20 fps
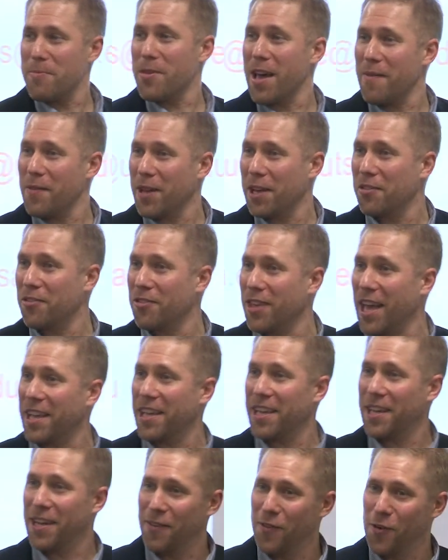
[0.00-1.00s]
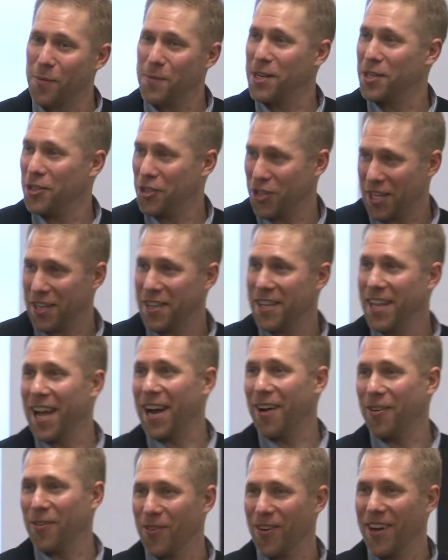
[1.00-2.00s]
having a second government
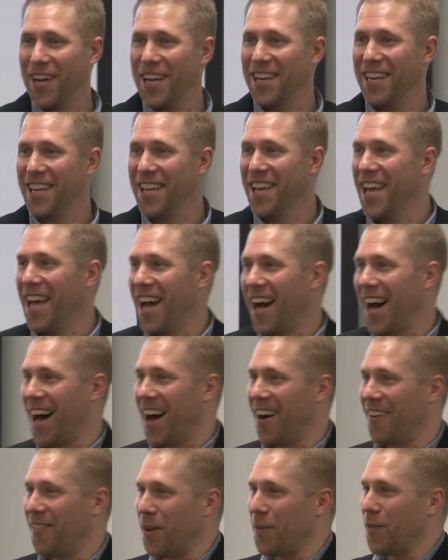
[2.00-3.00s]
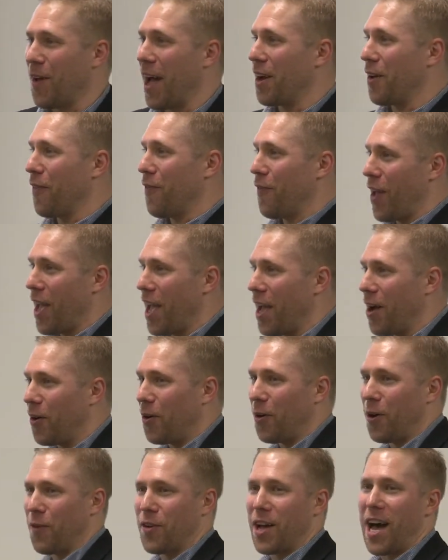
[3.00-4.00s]
shutdown, right? Uh, we've had a
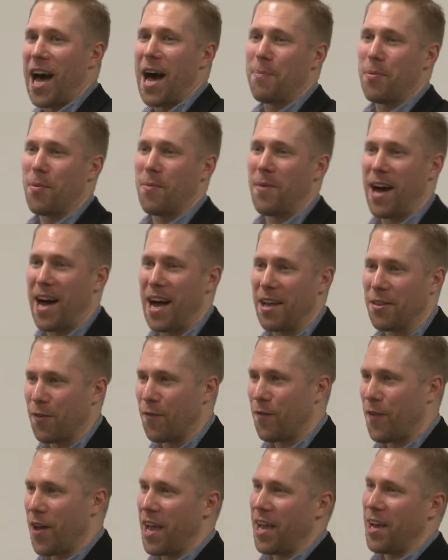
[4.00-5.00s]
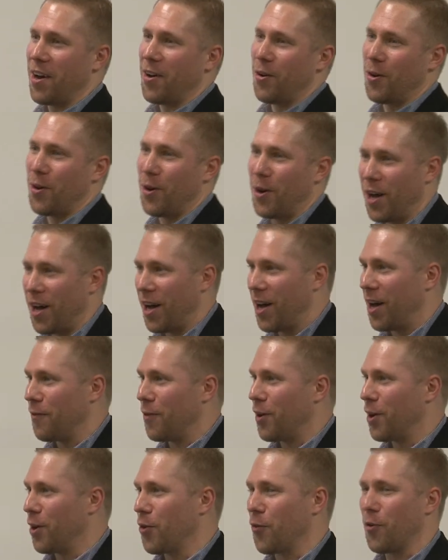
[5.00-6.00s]
fail of compromise, a fail of
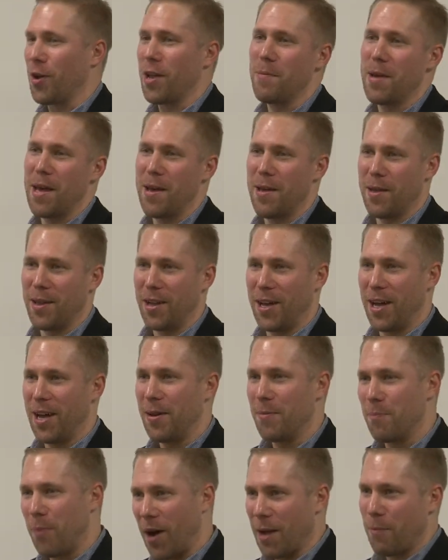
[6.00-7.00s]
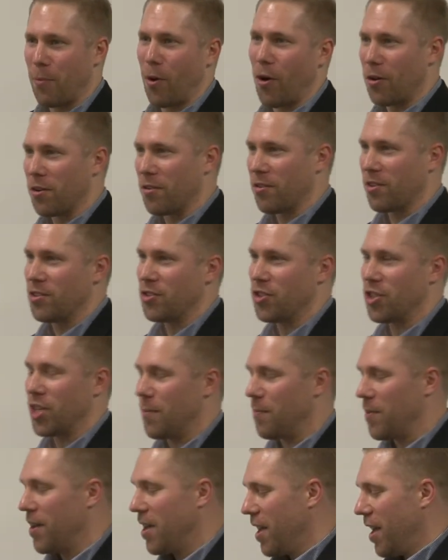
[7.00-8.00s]
agreement and
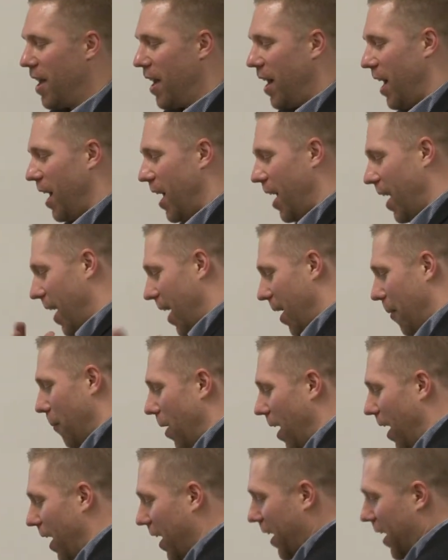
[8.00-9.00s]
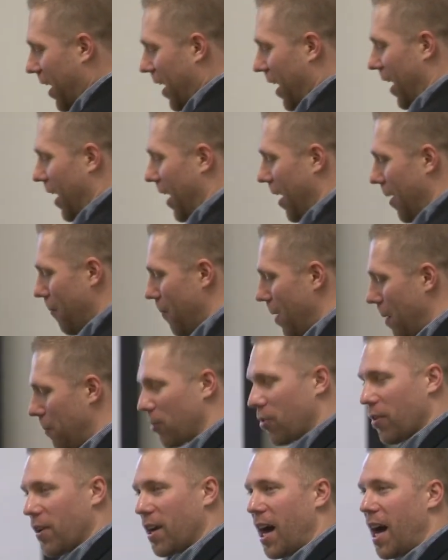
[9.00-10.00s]
bipartisanship uh, among uh,
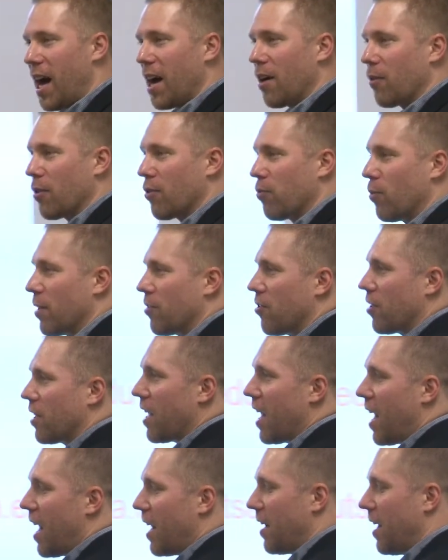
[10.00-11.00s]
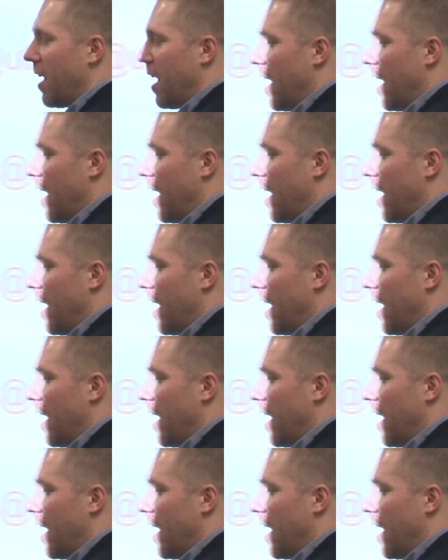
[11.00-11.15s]
members of Congress once again,